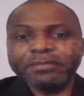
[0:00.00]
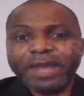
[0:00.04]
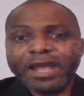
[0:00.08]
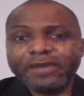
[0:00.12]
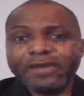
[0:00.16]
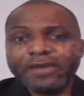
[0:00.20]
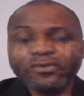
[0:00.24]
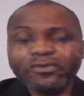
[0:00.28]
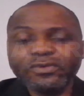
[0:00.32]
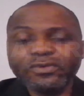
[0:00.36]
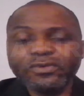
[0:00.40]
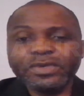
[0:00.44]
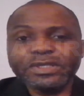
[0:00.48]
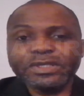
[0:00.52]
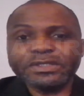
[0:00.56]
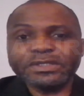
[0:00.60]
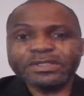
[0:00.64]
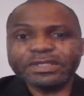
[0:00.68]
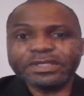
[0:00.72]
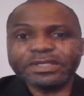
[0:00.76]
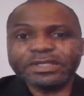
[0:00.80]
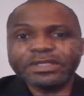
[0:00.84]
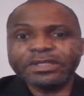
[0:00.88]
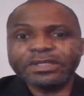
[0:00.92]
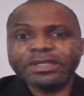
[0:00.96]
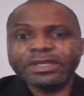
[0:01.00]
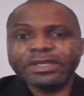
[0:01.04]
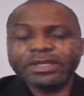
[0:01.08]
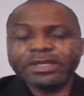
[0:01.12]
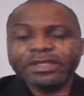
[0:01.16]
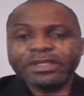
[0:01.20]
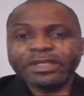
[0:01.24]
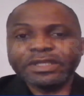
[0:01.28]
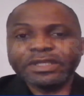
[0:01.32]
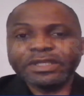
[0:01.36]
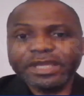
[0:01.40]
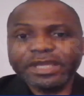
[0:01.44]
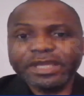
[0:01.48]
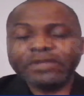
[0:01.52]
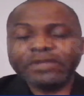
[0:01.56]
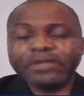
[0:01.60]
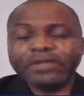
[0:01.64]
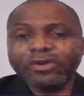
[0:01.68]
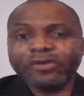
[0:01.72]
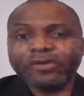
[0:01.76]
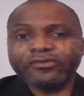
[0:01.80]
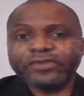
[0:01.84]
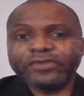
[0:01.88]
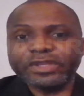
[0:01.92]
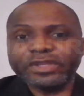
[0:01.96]
man who is the
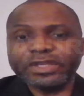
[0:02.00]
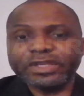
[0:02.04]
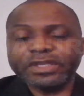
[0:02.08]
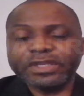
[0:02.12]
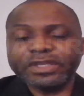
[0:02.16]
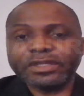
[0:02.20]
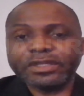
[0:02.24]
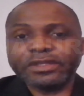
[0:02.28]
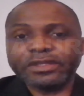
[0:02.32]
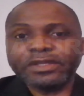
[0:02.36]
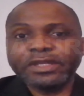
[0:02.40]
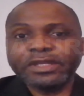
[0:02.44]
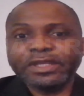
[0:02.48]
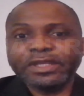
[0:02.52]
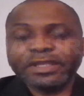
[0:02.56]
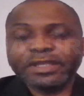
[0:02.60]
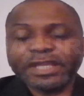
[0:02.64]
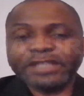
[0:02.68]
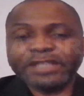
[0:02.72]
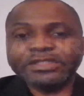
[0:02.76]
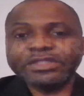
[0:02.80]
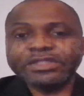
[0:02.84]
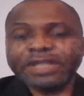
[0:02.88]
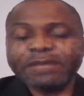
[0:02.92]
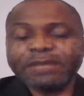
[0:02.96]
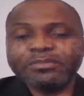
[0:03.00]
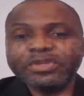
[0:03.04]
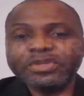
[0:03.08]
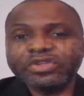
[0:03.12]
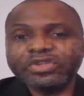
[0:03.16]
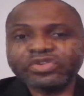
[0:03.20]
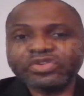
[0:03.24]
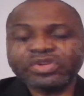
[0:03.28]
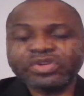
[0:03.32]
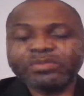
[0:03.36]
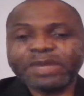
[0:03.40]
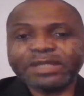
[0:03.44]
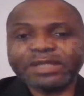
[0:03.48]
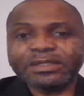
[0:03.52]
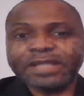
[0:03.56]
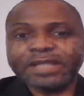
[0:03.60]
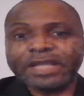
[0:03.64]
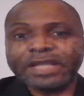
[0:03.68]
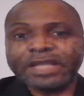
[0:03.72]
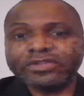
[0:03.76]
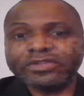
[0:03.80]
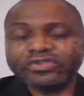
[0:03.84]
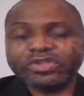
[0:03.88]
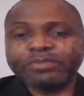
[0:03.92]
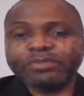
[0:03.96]
head of the Nigerian Midstream and
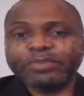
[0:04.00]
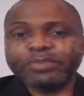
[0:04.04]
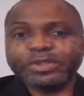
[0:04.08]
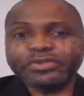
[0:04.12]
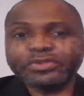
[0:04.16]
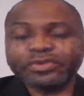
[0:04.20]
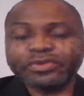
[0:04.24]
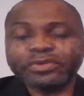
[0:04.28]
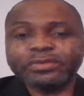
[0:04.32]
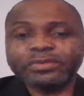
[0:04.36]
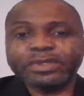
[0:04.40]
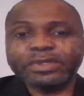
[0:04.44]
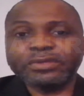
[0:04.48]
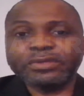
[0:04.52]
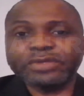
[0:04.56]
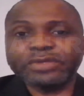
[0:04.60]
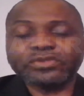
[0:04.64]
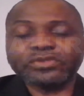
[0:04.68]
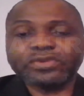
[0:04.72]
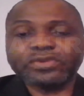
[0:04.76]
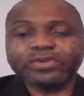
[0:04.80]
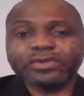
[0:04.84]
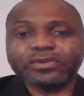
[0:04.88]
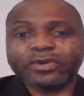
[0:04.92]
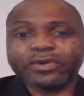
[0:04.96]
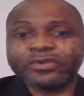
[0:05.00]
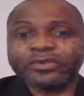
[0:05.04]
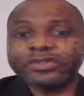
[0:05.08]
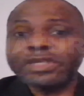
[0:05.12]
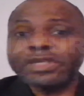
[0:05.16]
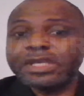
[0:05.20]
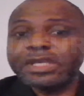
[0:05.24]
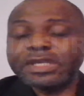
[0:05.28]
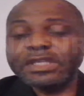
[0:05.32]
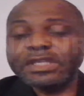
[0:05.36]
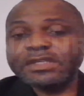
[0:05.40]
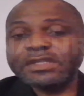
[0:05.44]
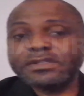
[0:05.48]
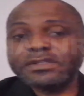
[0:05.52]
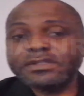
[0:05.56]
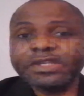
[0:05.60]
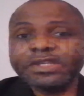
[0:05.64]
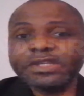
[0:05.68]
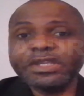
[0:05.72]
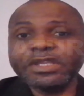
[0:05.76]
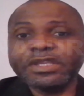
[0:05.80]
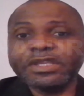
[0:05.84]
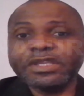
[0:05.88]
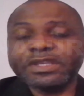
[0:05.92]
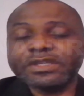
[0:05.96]
Downstream Petroleum Regulatory Authority is
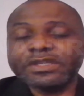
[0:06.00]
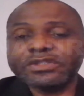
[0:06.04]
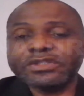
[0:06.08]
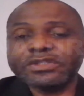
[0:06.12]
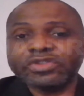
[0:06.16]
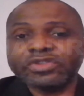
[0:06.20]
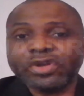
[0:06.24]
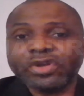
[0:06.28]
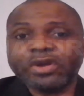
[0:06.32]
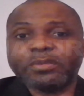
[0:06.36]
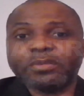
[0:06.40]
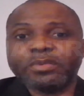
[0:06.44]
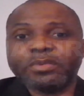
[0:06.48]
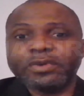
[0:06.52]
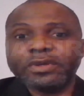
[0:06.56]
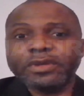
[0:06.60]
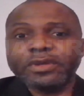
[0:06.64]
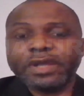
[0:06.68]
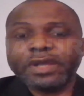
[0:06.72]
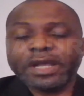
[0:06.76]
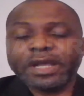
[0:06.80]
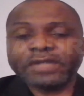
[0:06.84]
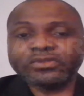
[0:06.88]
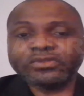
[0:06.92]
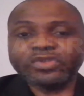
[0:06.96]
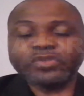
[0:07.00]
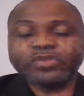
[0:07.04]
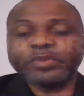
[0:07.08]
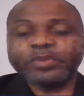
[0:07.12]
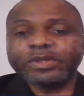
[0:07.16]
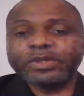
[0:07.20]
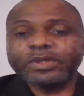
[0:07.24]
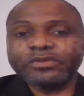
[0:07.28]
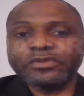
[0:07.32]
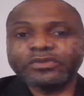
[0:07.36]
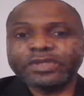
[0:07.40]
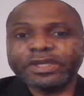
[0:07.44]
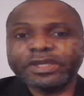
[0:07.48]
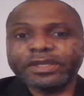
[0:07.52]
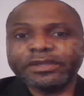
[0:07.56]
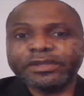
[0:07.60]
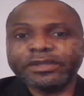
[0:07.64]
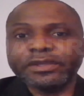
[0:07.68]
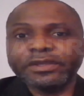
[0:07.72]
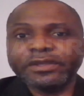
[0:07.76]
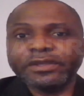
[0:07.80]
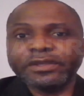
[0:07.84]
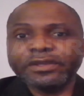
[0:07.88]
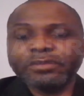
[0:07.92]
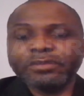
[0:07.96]
still in his job as we speak today.
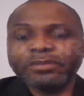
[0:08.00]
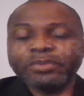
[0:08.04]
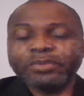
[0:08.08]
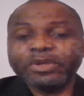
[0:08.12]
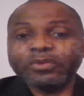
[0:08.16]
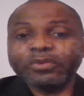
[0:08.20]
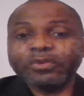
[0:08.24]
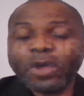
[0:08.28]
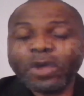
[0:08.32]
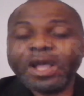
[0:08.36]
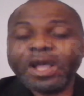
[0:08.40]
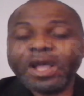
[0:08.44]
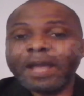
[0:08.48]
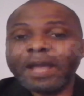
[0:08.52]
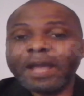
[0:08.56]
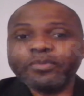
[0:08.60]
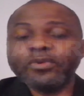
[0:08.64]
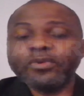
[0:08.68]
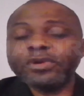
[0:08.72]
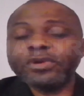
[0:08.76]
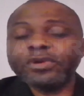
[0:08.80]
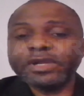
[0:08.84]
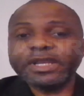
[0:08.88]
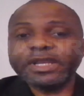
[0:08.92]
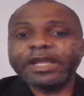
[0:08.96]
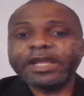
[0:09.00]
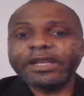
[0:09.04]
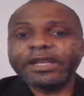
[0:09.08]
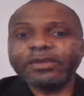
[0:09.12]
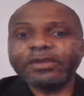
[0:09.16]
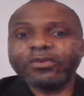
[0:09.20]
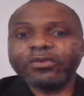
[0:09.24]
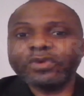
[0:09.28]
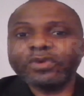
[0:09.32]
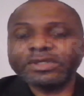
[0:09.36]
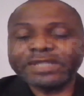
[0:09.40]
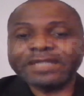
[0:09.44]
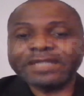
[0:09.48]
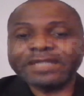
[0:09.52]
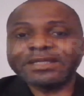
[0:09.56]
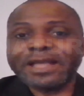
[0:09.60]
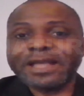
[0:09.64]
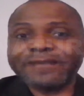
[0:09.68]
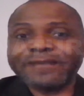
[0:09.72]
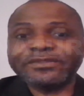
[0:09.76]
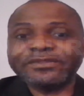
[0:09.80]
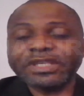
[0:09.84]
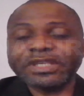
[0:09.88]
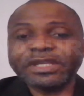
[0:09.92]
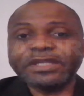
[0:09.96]
But what happened clearly was, as
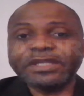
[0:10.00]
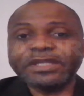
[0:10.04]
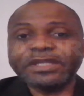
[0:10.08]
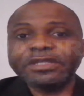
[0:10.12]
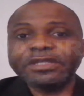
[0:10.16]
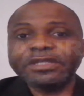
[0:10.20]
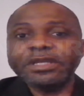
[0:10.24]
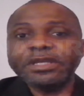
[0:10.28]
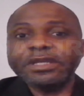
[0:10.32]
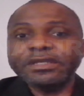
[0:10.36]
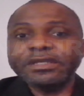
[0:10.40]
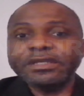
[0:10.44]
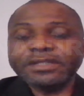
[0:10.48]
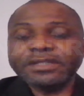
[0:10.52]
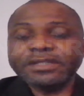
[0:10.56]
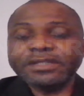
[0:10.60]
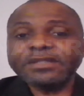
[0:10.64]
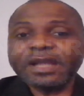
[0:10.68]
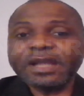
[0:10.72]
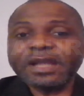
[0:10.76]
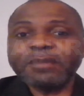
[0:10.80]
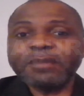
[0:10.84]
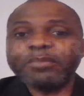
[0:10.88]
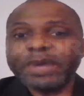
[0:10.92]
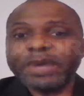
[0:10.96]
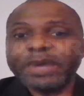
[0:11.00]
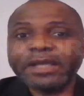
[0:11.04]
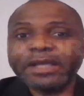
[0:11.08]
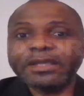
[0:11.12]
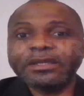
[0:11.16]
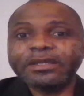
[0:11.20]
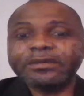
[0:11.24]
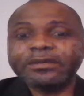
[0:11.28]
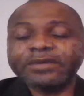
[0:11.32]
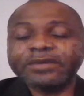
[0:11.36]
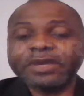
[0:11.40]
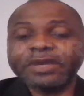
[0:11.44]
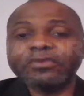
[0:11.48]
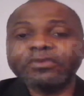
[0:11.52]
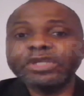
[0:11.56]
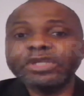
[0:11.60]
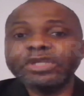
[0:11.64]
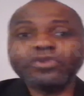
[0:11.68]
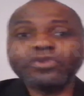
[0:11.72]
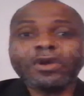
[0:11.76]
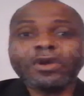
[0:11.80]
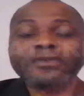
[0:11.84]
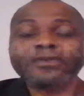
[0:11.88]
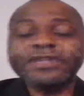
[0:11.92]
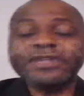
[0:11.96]
I've said, Central Bank,
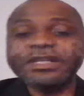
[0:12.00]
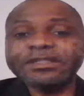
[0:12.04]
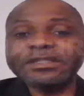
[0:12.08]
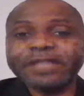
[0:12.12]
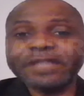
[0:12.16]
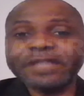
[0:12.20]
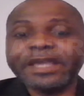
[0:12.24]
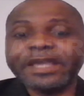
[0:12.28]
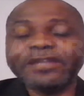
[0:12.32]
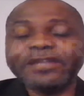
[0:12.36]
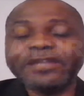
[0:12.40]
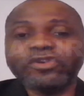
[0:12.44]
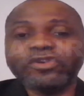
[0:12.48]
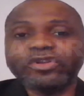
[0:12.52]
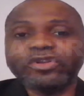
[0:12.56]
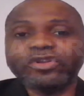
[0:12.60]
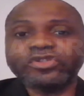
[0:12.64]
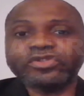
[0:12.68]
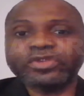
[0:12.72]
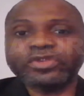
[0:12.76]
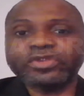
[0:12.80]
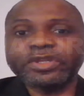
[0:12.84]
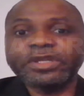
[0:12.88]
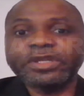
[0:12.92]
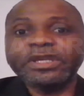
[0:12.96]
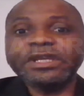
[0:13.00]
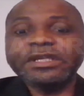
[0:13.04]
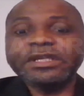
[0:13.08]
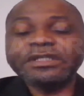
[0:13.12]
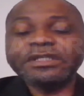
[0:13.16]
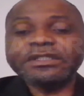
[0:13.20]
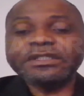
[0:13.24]
regulator of the entire industry,